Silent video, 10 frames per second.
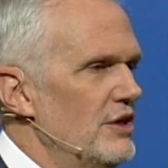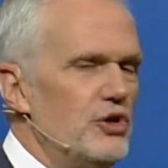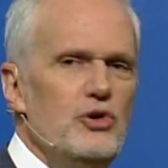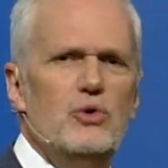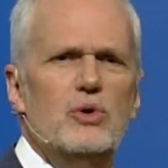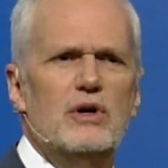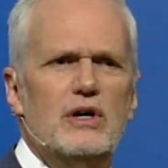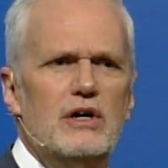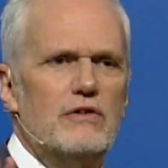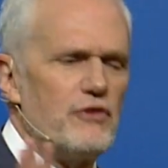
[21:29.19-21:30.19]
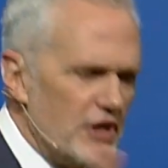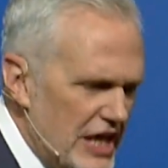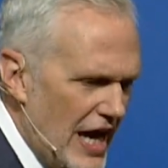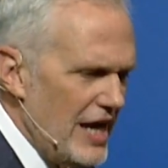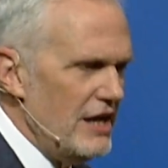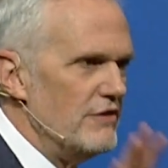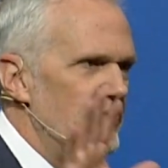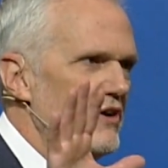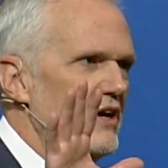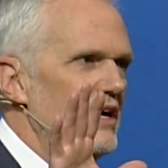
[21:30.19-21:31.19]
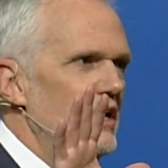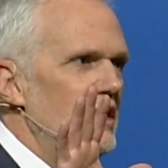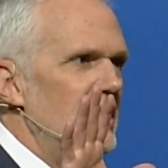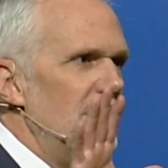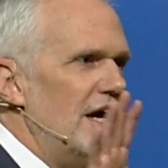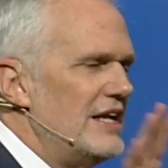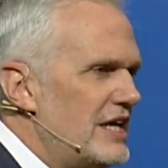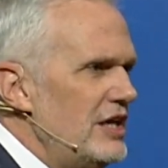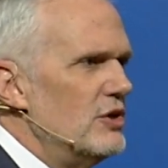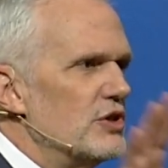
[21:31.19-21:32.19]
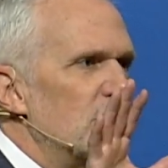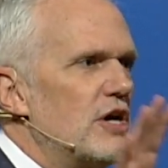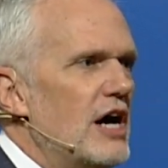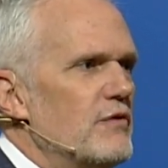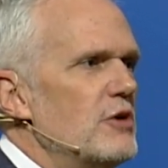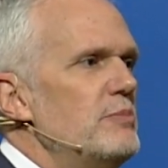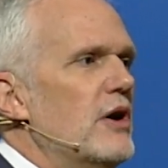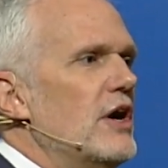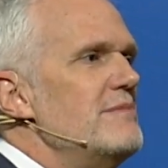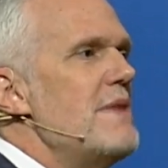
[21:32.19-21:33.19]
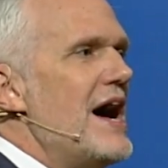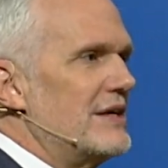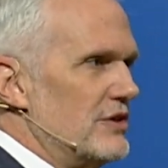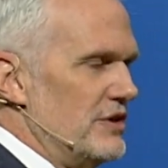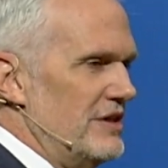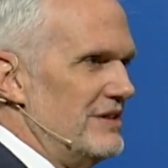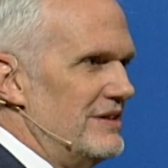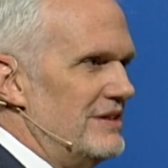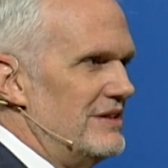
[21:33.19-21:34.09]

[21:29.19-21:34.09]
who forgave and healed and covered Mary Magdalene